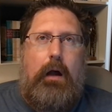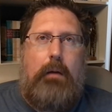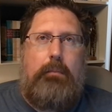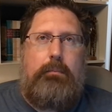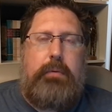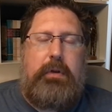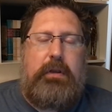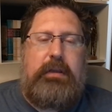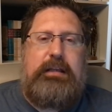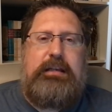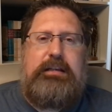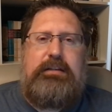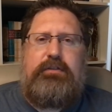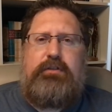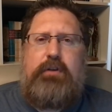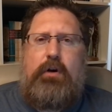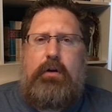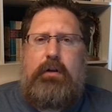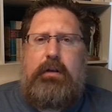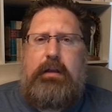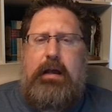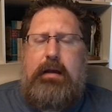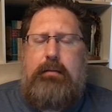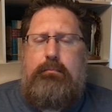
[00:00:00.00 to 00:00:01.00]
Please
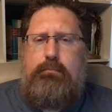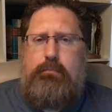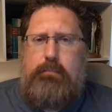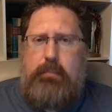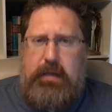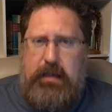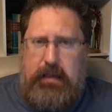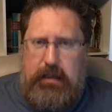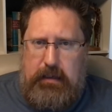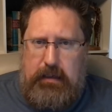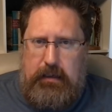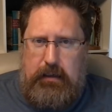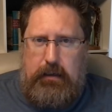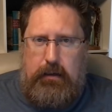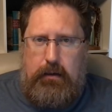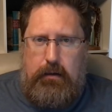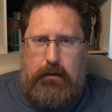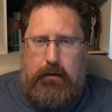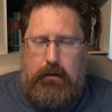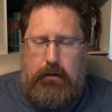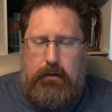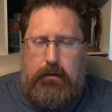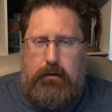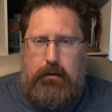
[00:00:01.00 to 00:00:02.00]
don't let me
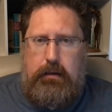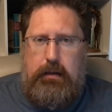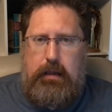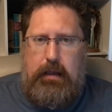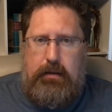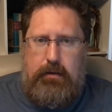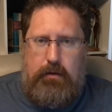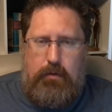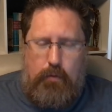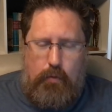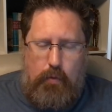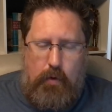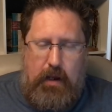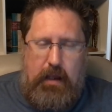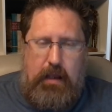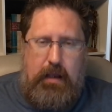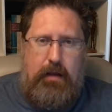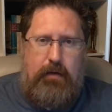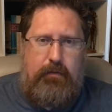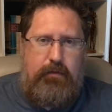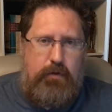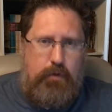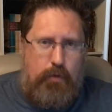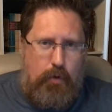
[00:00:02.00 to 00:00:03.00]
get in the
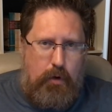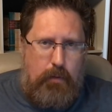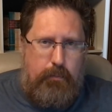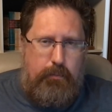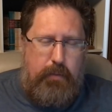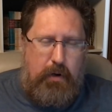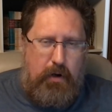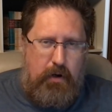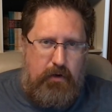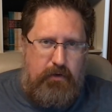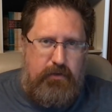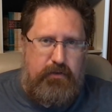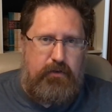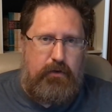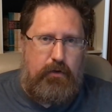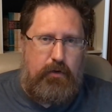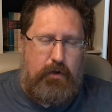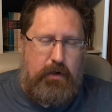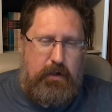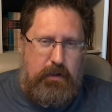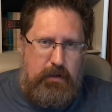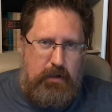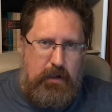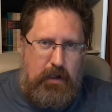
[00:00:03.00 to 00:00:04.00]
way of your personal
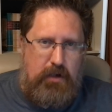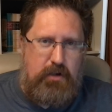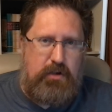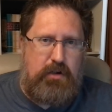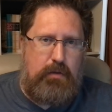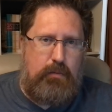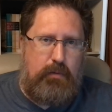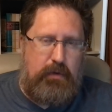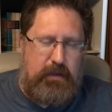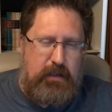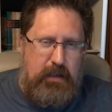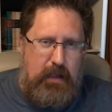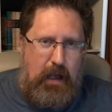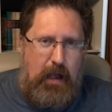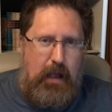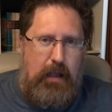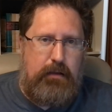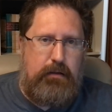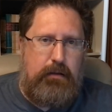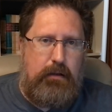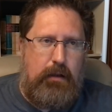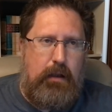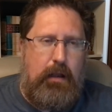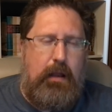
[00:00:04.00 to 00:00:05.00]
connection with
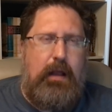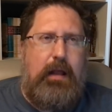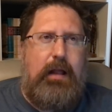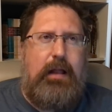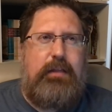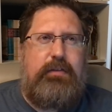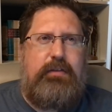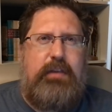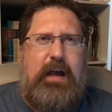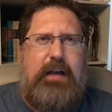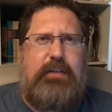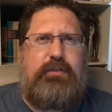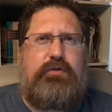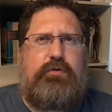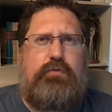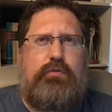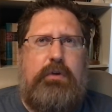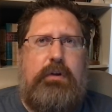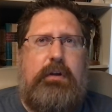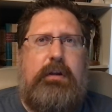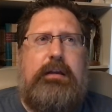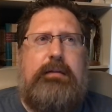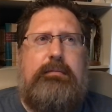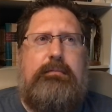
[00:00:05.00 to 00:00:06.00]
God. That's
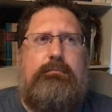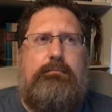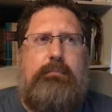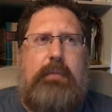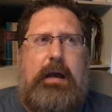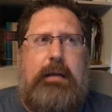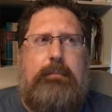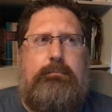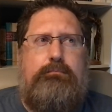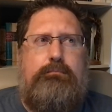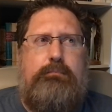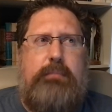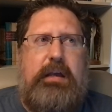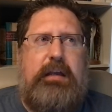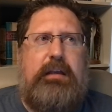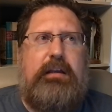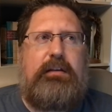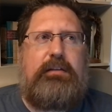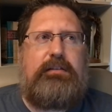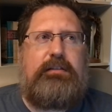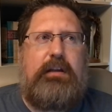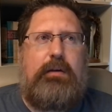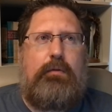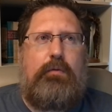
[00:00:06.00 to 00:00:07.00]
really my
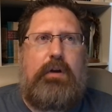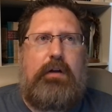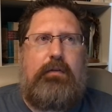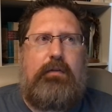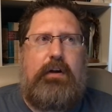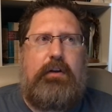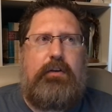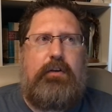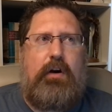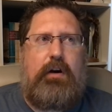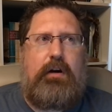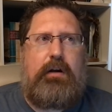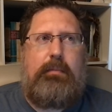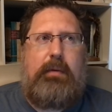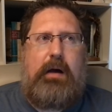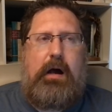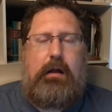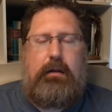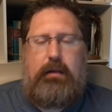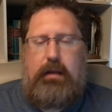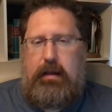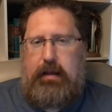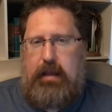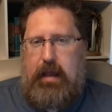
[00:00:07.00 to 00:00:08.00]
biggest thing. Whenever I talk
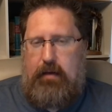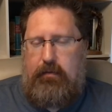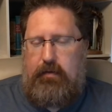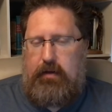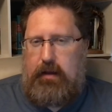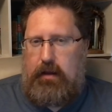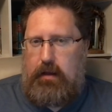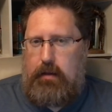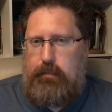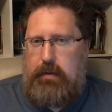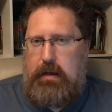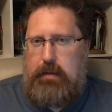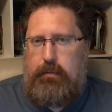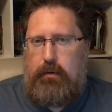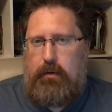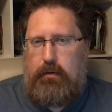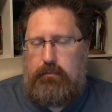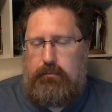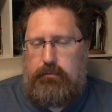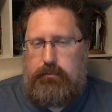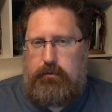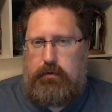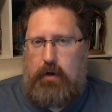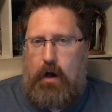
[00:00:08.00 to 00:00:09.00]
about like having other
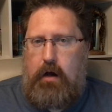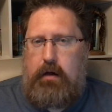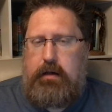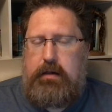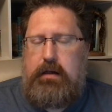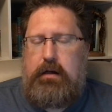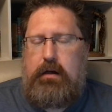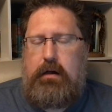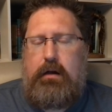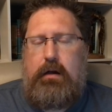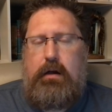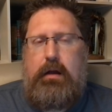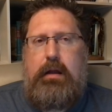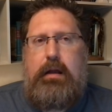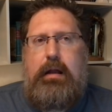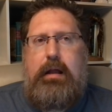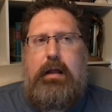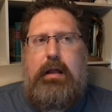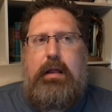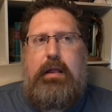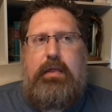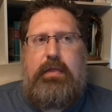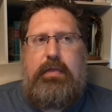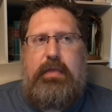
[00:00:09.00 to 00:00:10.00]
people talk here,
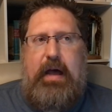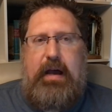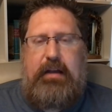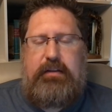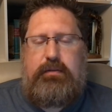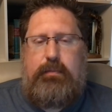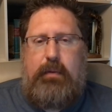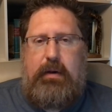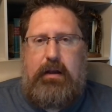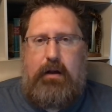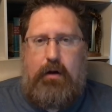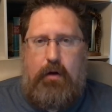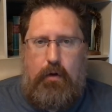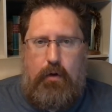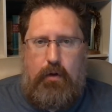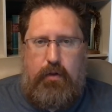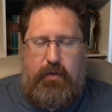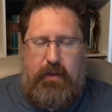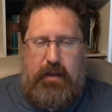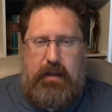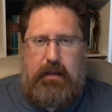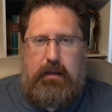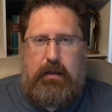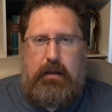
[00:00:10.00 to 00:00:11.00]
that's my whole
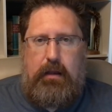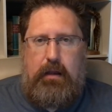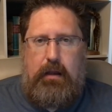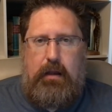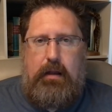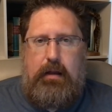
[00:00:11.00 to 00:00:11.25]
thing.